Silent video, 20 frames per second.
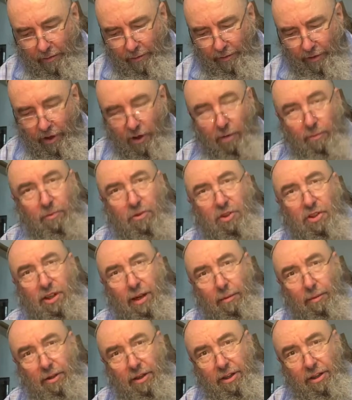farmed
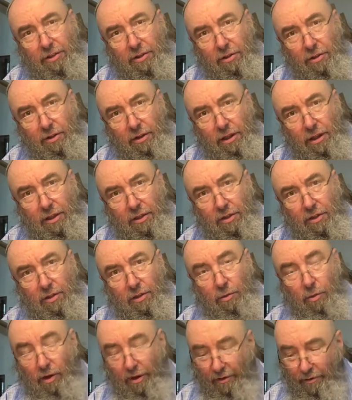salmon is
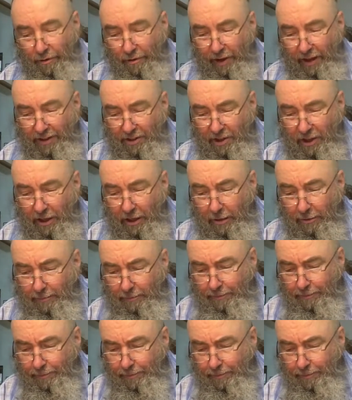quite fatty.